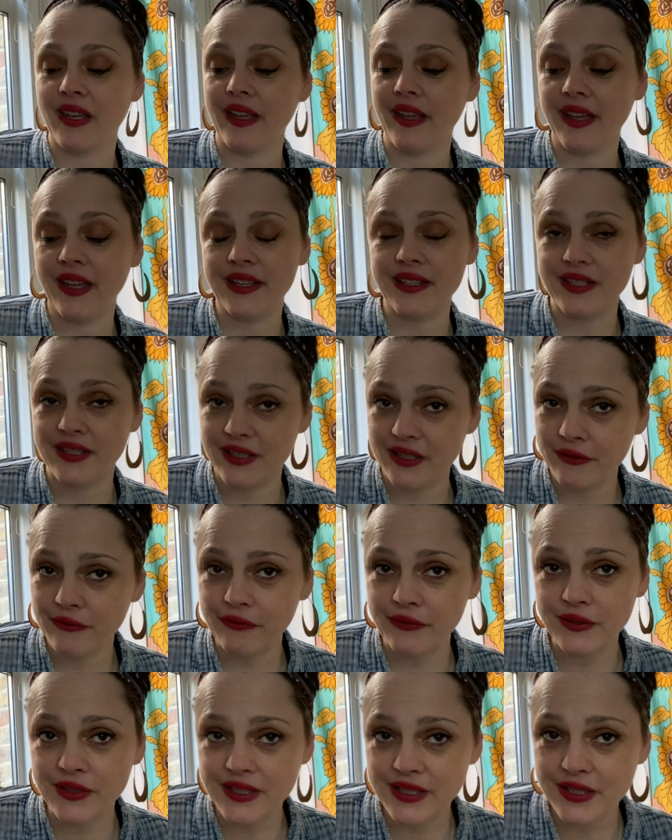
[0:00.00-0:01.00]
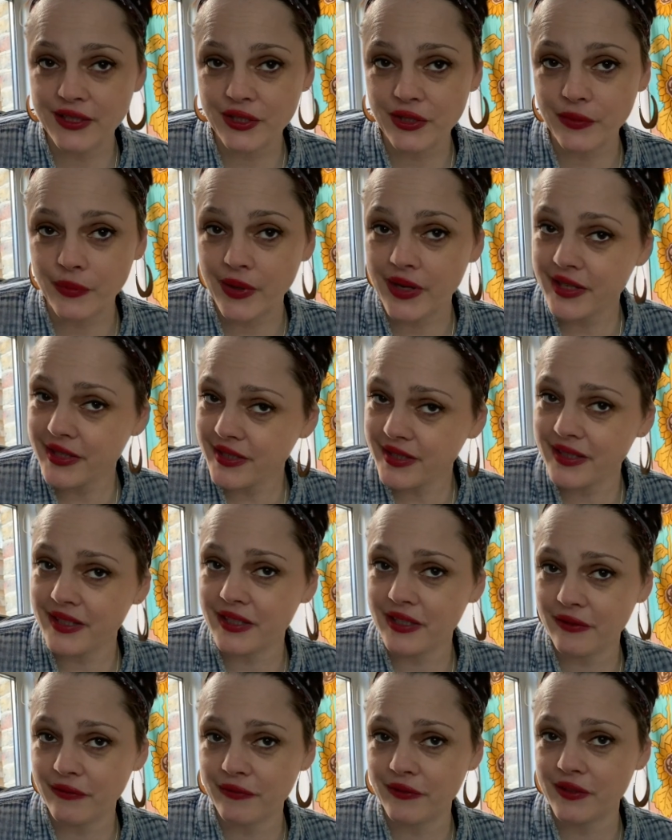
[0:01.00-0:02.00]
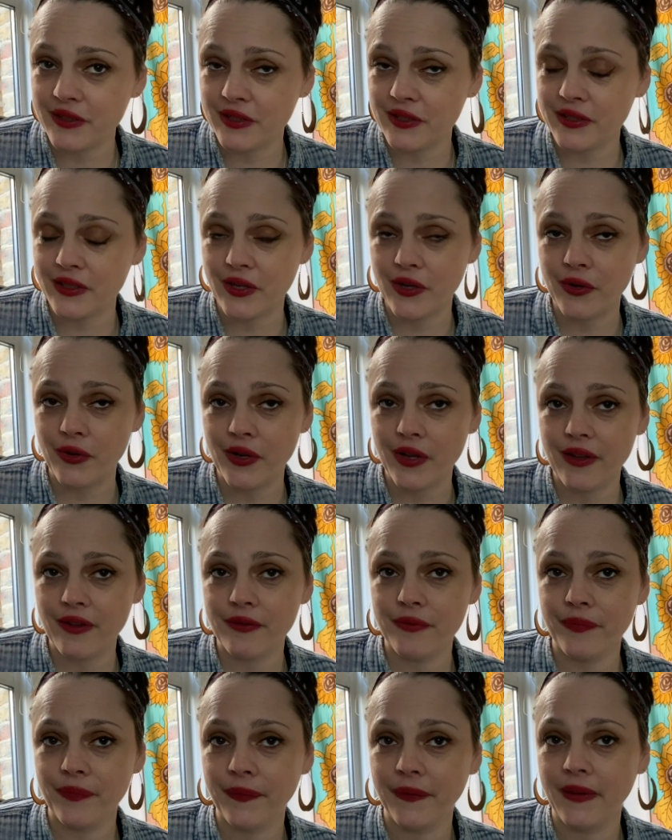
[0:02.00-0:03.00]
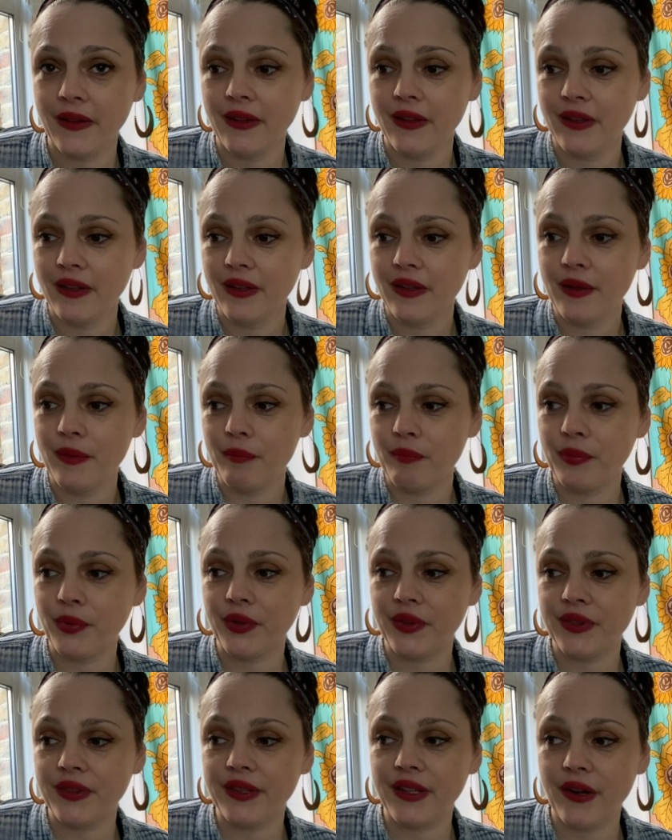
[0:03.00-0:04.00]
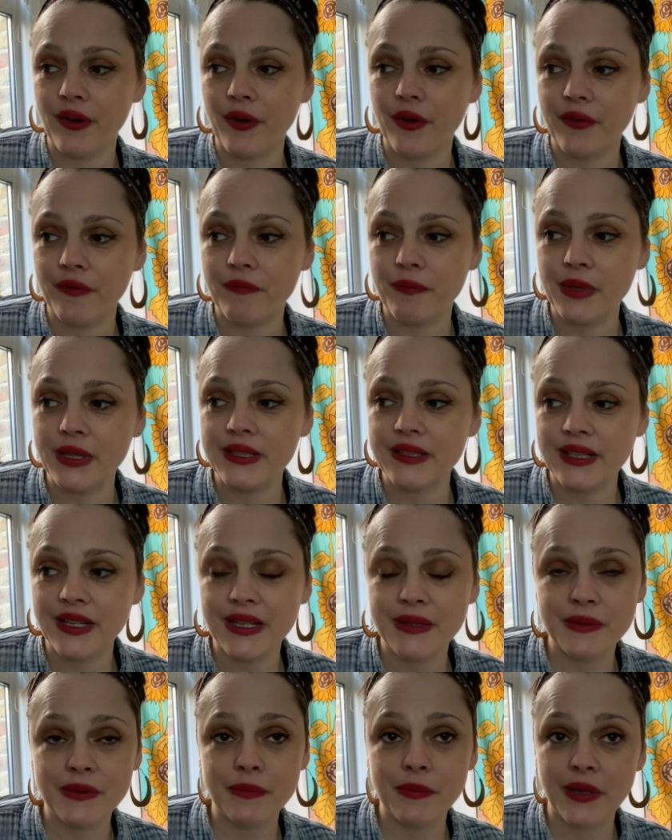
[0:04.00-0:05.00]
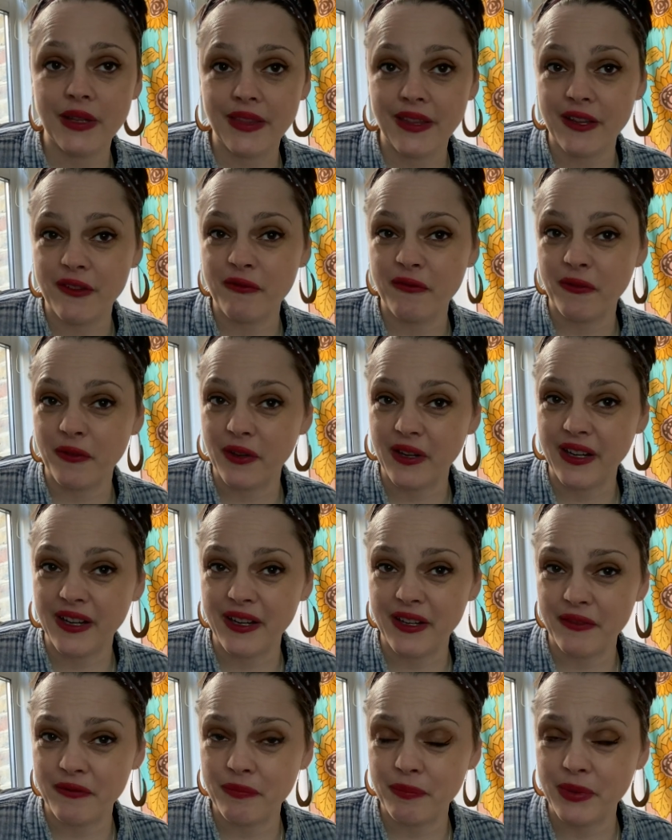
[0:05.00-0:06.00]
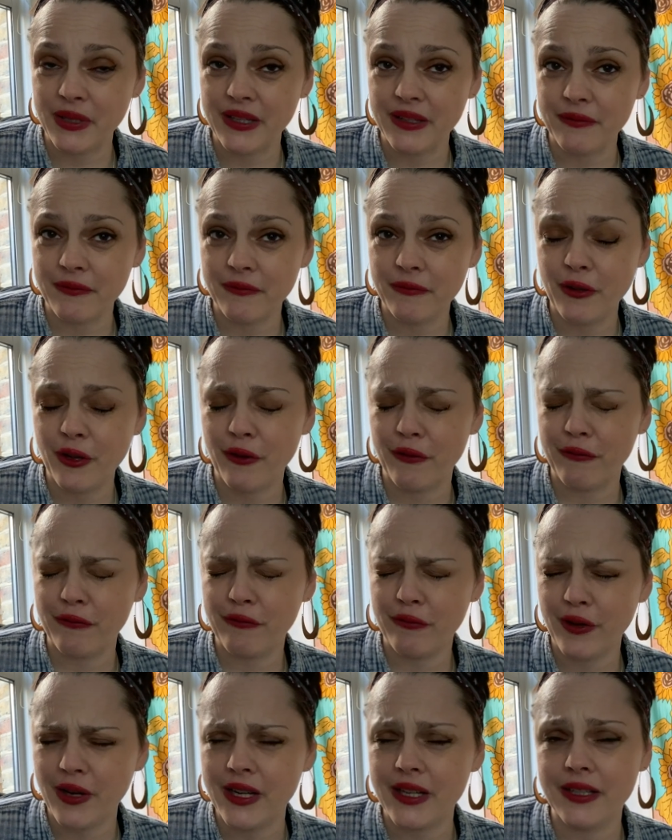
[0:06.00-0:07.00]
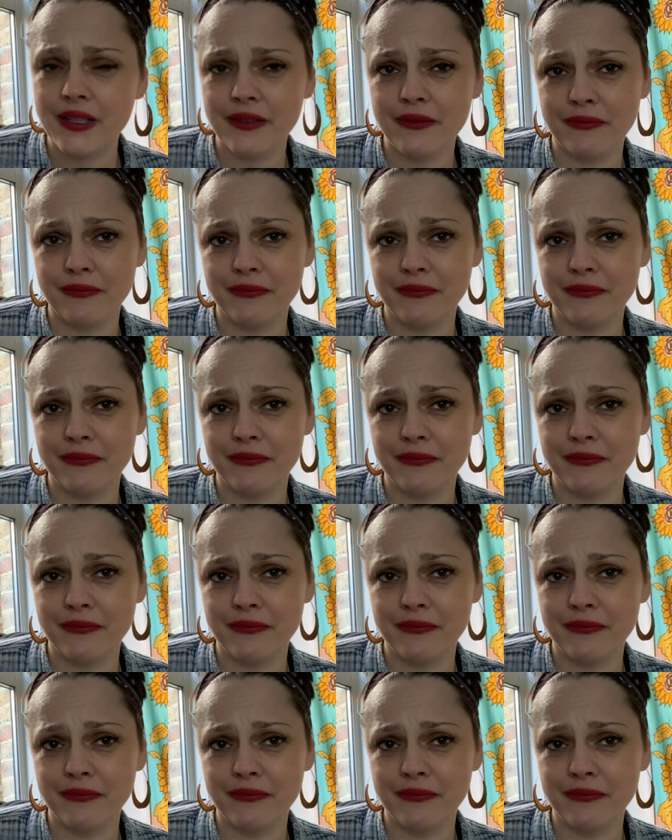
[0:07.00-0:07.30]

It's a different situation, a different scenario, but there have been times in my life where I have been afraid